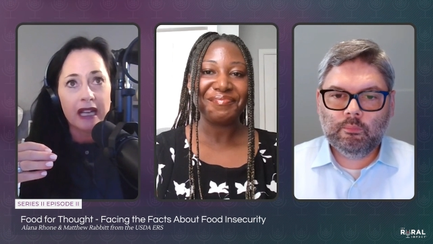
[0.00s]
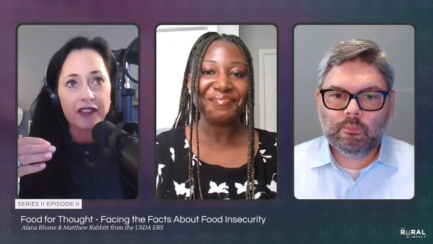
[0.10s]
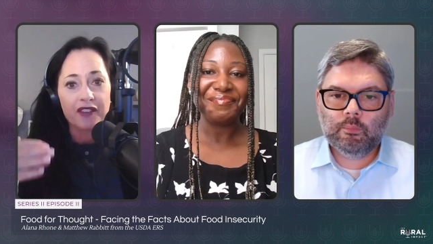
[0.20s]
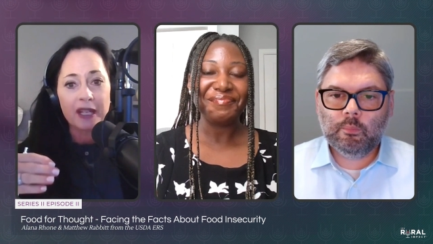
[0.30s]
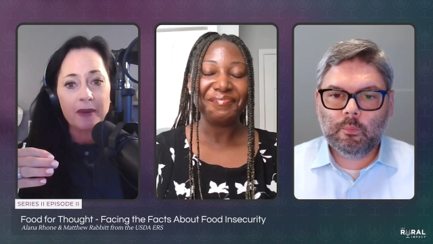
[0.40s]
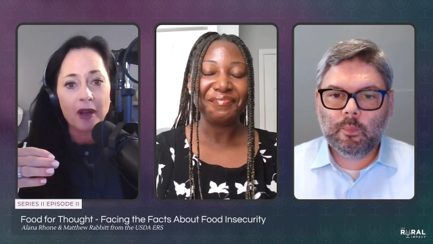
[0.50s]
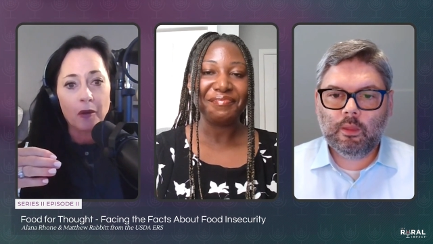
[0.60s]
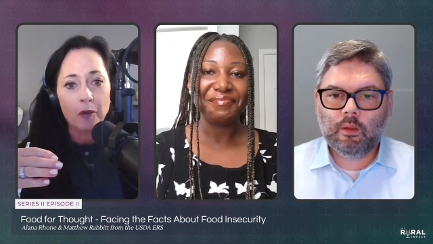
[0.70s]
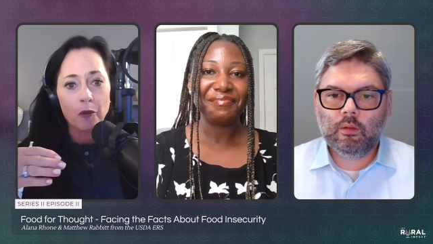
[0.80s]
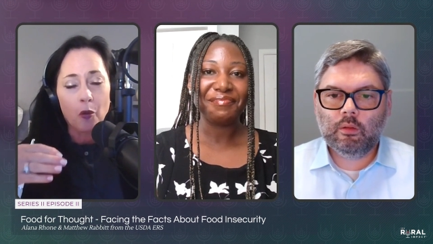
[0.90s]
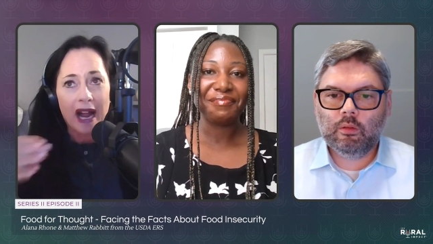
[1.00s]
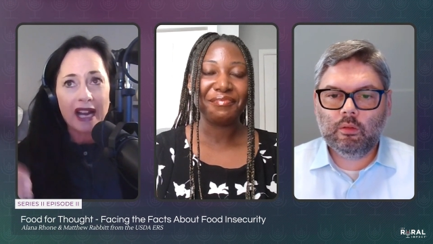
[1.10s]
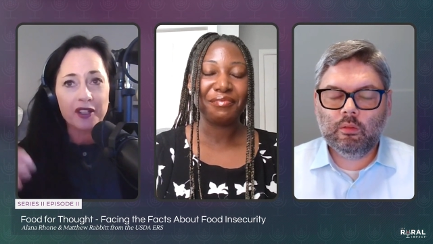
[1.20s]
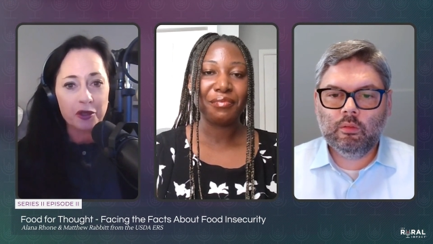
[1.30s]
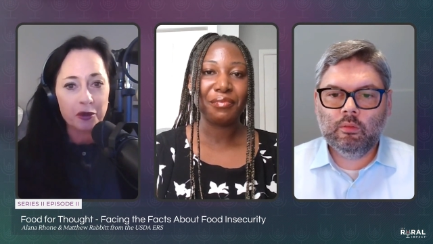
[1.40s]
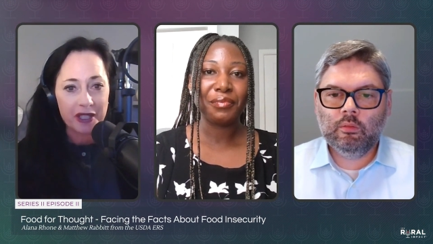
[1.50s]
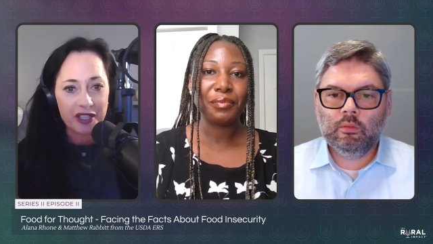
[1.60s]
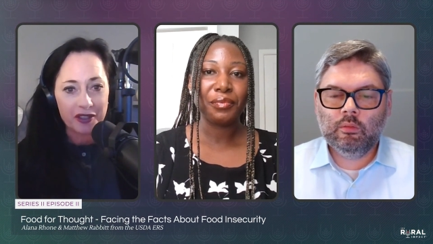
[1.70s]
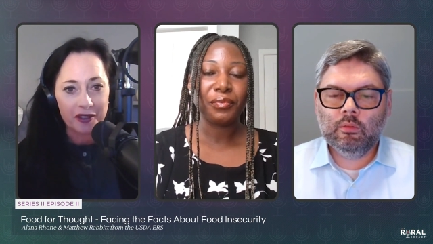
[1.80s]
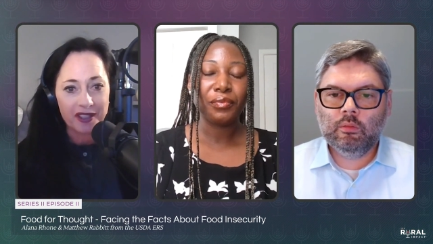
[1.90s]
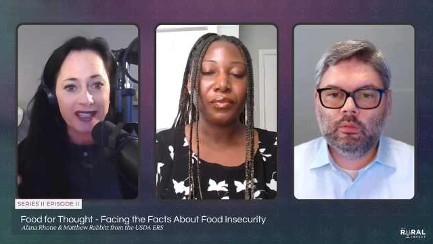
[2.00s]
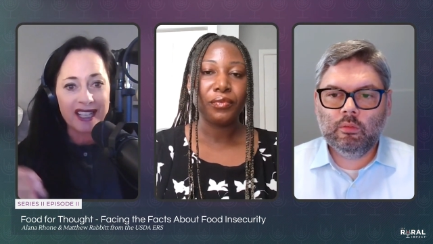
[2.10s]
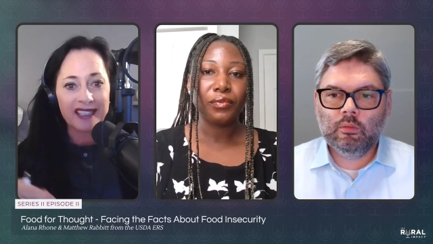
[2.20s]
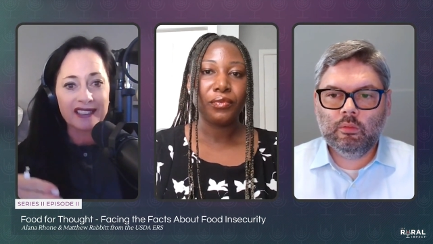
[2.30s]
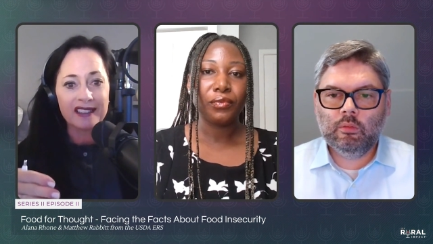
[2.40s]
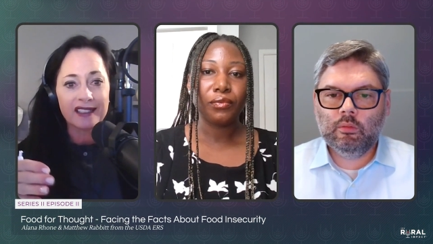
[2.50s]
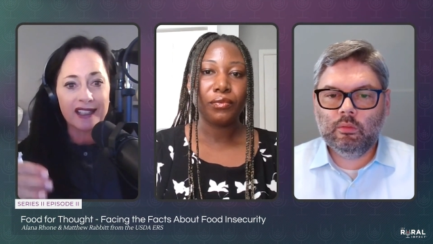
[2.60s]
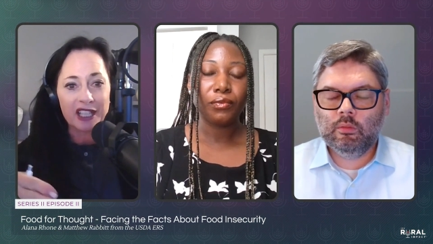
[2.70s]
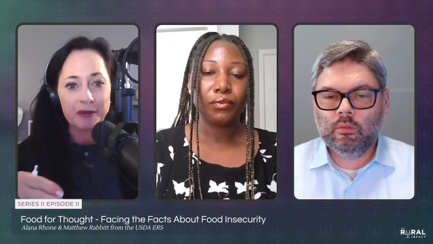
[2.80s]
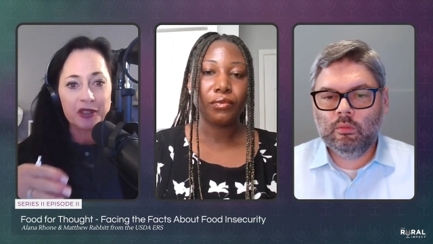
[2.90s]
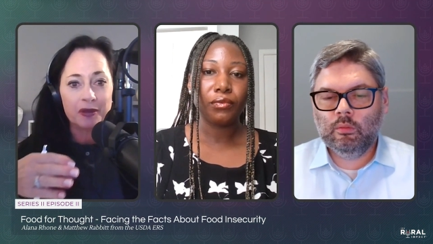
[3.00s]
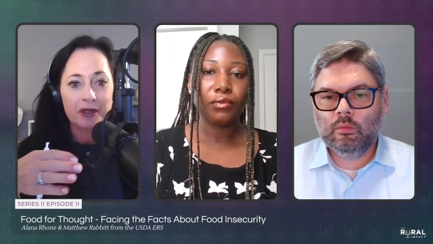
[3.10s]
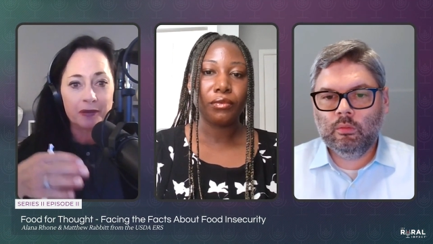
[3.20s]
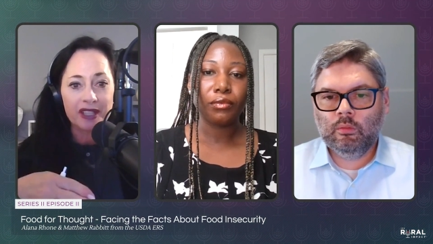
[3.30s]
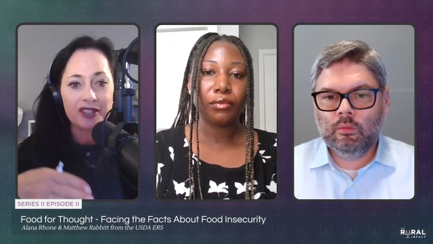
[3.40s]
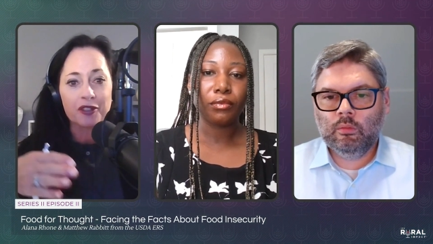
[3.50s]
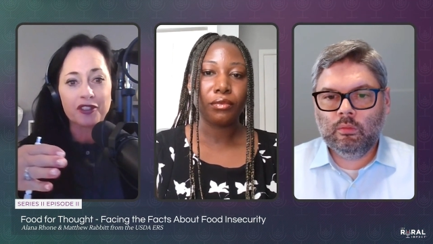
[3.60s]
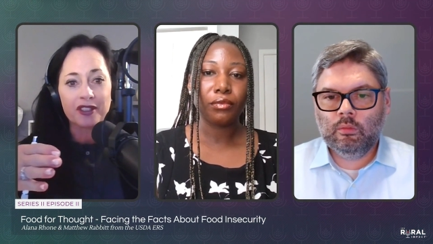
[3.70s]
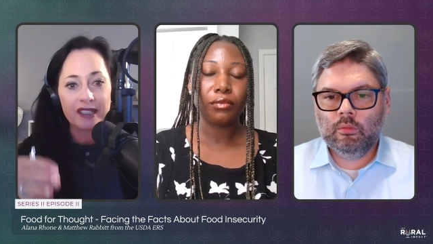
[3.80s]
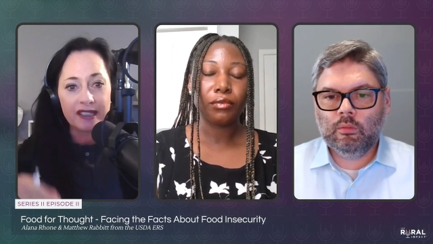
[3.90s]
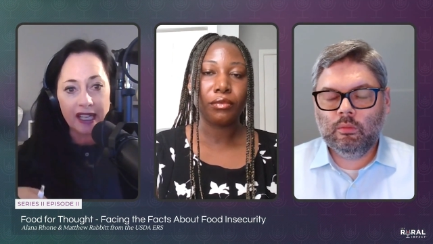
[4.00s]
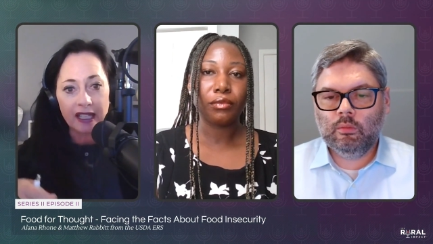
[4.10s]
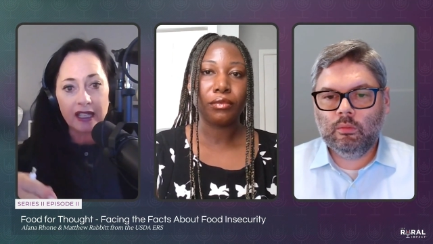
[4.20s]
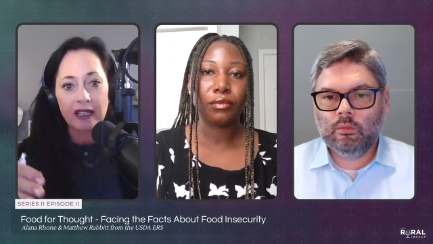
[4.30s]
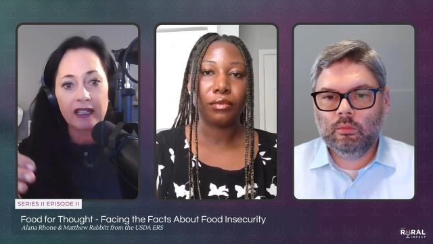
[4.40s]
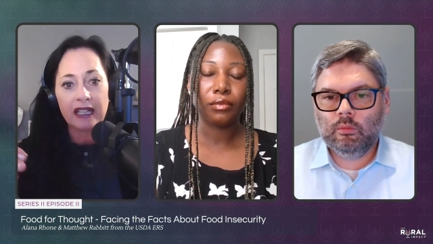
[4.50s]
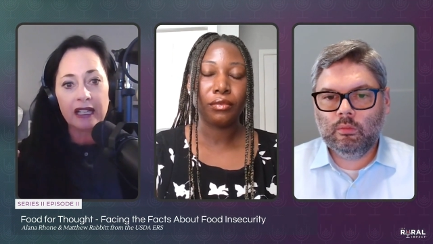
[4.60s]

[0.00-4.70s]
Speaker 1: I think about why do the research and connecting the dots between research and data,